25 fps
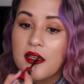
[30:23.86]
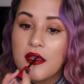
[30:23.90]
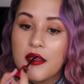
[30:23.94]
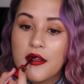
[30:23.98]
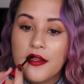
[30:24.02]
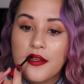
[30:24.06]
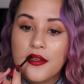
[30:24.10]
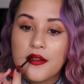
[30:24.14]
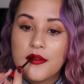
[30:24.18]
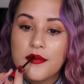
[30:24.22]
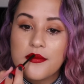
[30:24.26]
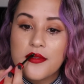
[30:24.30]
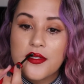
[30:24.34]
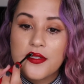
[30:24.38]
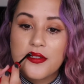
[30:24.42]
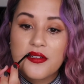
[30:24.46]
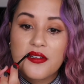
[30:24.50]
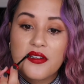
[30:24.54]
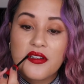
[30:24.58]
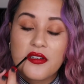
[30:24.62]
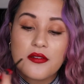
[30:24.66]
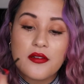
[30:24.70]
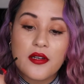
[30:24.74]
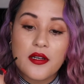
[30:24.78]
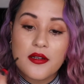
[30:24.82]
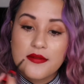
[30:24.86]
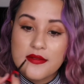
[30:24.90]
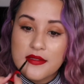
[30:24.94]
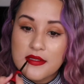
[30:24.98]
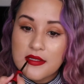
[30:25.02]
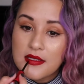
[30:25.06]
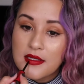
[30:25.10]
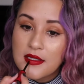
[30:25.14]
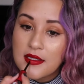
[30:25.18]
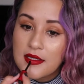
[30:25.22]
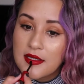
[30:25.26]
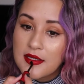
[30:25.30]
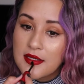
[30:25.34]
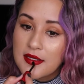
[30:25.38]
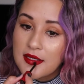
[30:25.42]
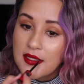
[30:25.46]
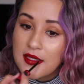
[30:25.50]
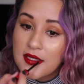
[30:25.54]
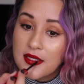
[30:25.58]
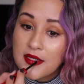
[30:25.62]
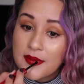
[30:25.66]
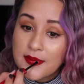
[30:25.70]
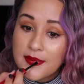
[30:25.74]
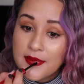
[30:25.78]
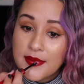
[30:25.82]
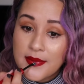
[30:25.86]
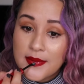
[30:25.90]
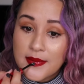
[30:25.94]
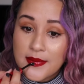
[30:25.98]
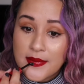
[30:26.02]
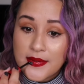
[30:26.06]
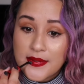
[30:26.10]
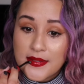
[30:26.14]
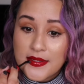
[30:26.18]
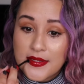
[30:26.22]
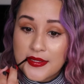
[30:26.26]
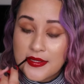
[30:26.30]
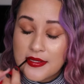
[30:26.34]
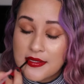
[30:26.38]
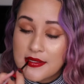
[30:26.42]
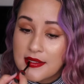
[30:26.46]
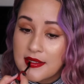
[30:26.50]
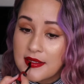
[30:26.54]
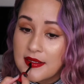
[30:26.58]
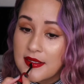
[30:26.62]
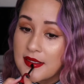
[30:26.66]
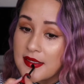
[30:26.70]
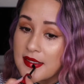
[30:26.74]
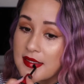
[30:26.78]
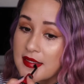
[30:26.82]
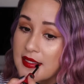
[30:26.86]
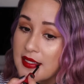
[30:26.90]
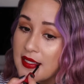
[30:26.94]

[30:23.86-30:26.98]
And I'm sure you have seen a lot of people use this.